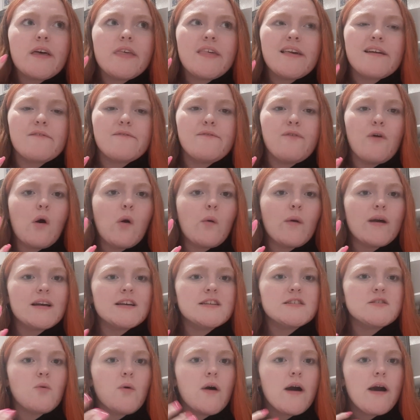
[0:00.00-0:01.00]
I think four
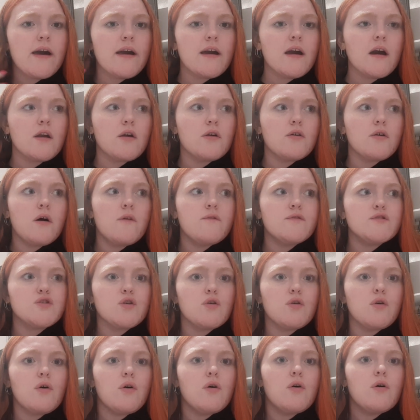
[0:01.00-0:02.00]
weeks away, I don't know for
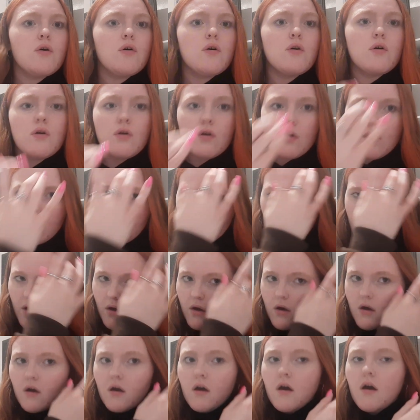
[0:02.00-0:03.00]
sure.
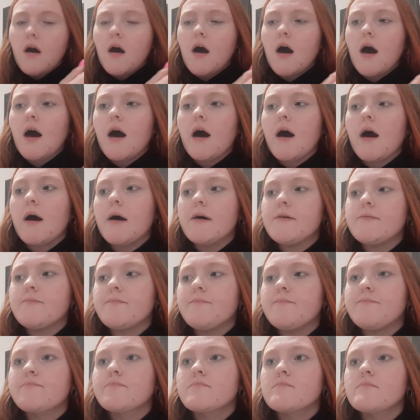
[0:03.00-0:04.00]

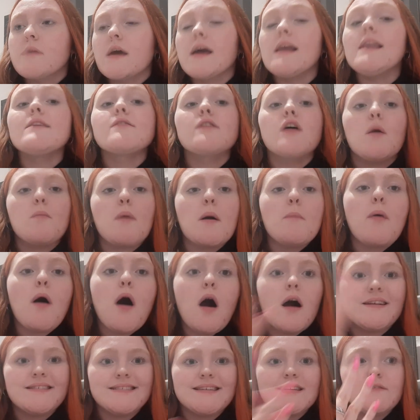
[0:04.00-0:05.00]
Um, and this time my
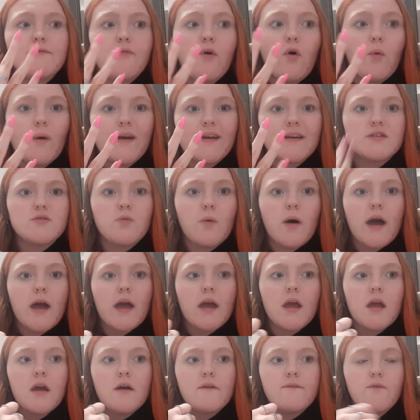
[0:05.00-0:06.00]
party's four weeks
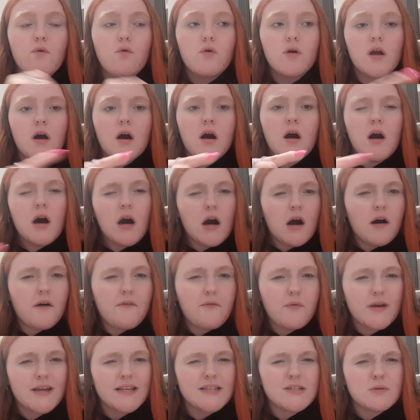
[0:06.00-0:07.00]
away. Four and a
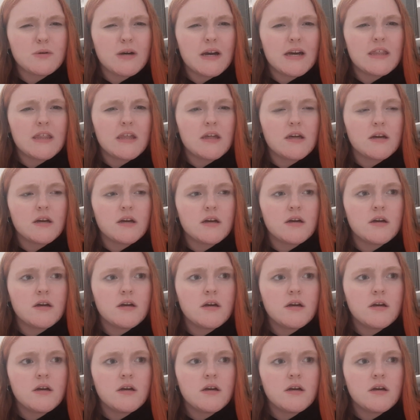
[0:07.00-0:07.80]
half weeks away, I think.